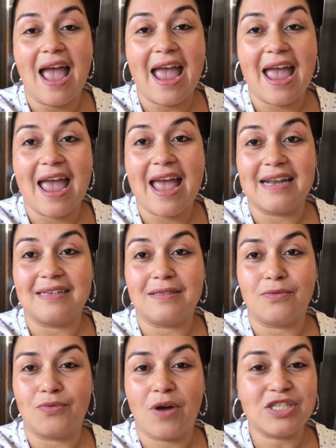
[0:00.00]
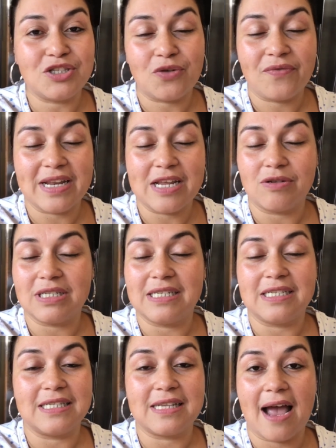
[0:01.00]
and rush through videos
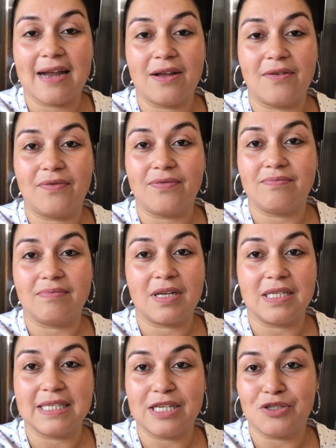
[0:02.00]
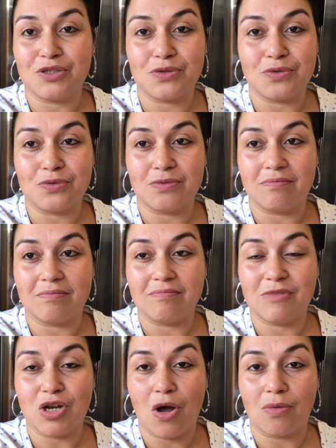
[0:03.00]
and just kind of continue to,
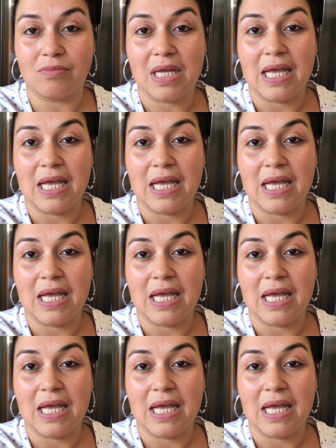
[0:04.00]
you know,